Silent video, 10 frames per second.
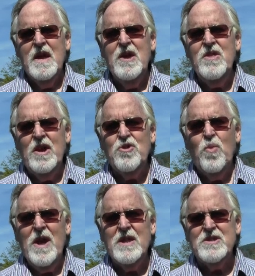He that
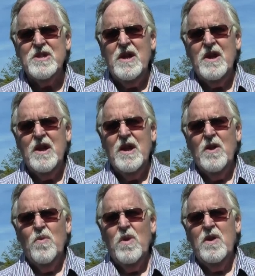dwells there
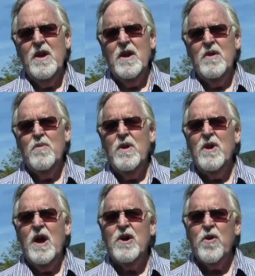will,
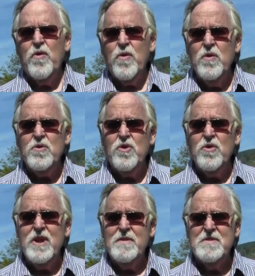will accrue
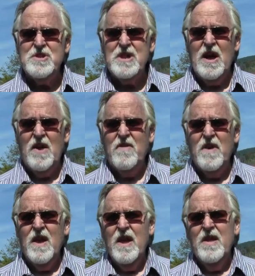to themselves
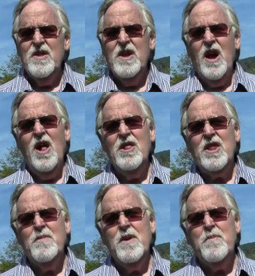the
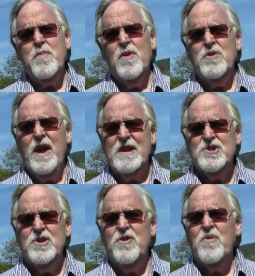ultimate
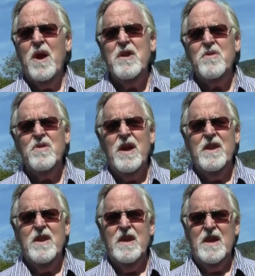protection, greater
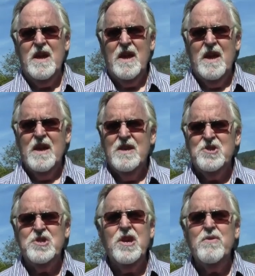than the
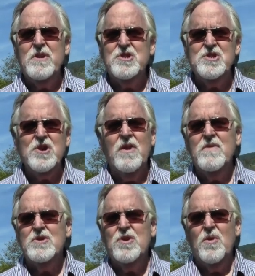Secret
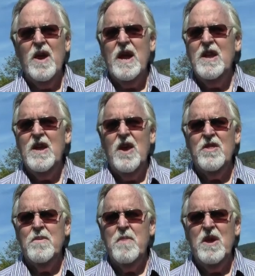Service or any
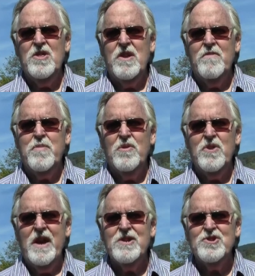other method of
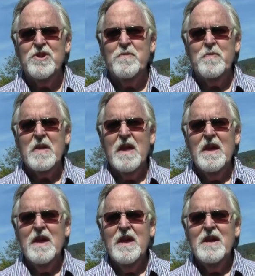protection
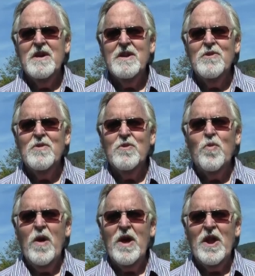you'll
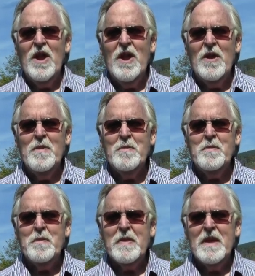dwell
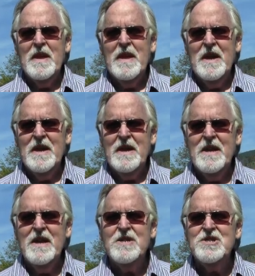uh, in a